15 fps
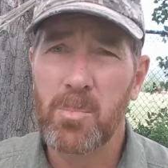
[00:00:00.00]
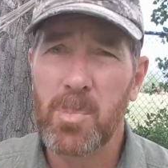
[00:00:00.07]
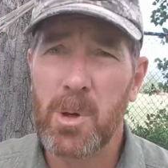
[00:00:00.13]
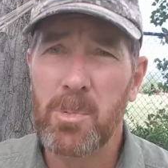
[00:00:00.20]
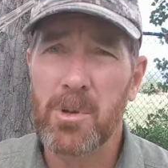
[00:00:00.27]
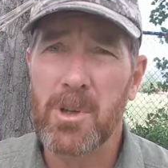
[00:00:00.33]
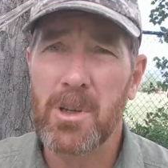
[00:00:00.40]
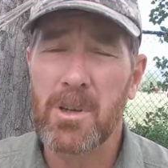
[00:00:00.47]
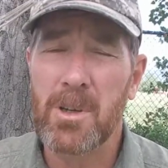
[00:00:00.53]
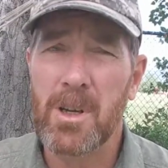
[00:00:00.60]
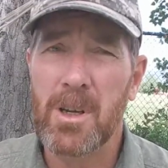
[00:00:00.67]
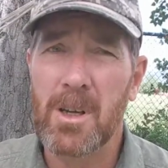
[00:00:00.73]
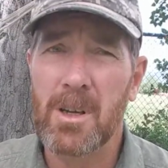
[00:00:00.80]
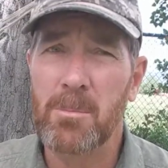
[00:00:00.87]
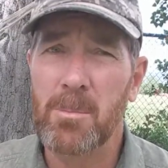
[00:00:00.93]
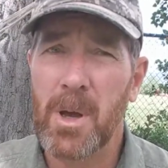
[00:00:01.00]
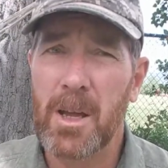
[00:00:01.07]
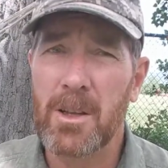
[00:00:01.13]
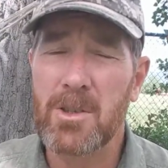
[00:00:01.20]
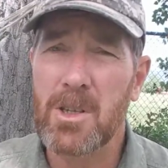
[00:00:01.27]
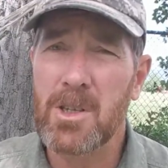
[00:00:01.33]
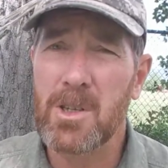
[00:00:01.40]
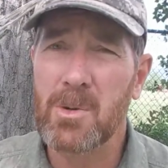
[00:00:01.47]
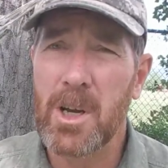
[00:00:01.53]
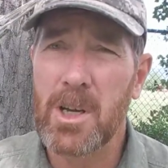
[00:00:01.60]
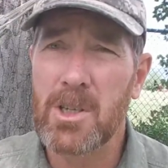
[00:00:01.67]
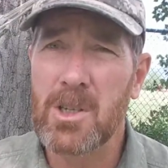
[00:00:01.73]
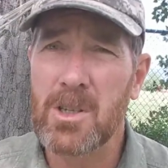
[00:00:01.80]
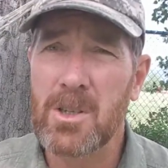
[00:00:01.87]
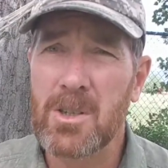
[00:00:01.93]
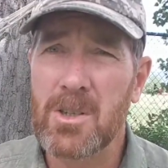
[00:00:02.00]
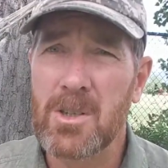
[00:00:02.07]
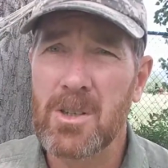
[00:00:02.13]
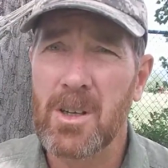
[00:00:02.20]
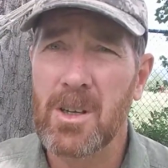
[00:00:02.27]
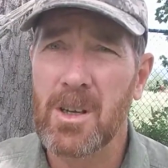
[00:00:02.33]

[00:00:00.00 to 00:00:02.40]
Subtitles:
People in bad situations,